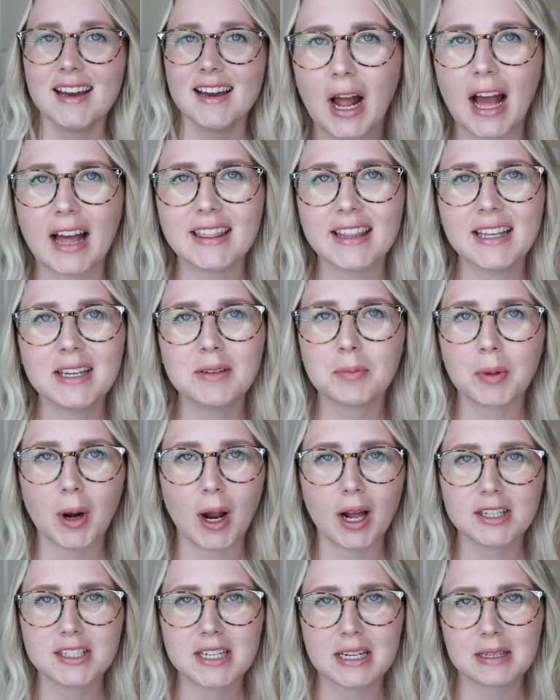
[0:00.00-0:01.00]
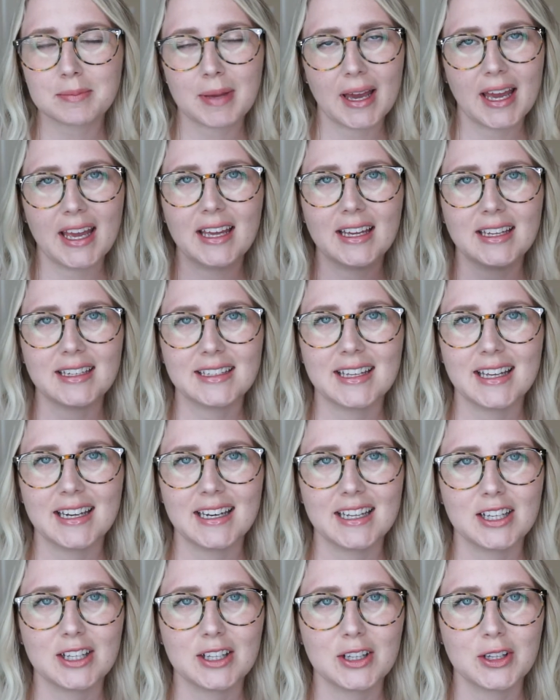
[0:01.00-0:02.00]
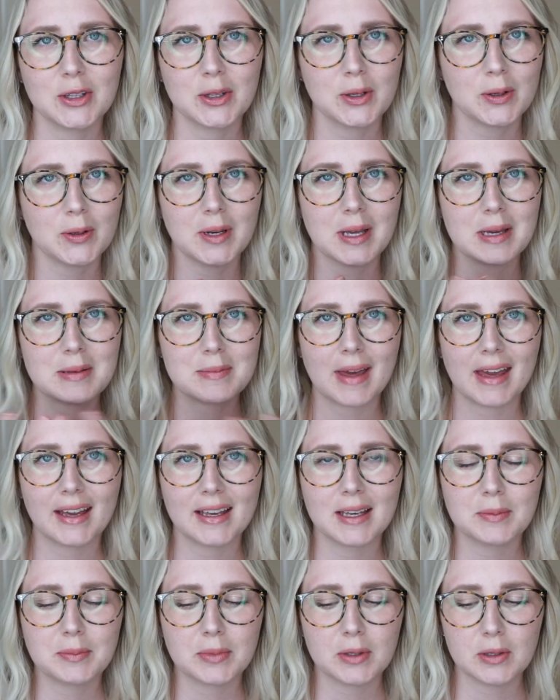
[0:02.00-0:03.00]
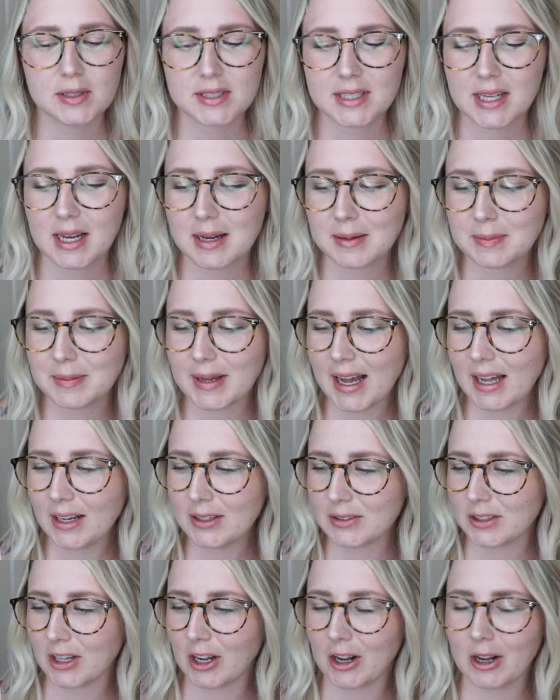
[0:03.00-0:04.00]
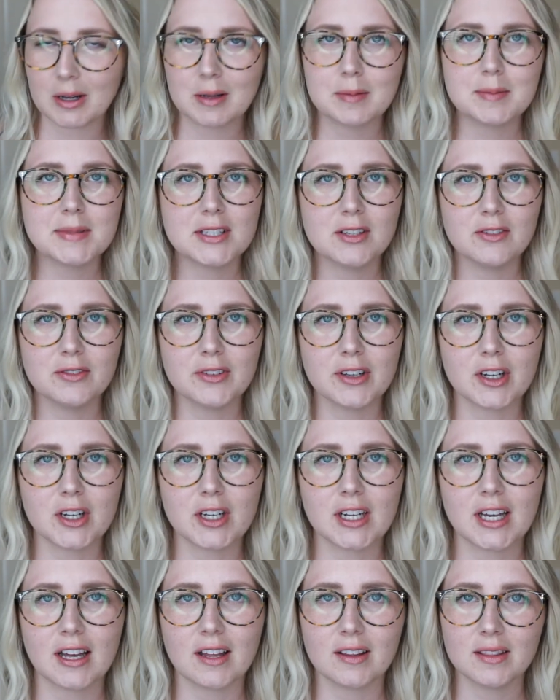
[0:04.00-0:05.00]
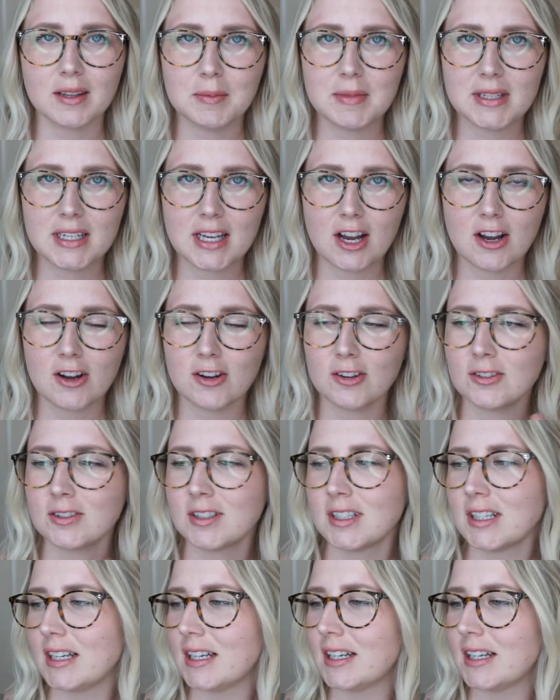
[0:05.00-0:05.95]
I think project pan can include a makeup use up. I don't know. I'm still figuring out. Let me know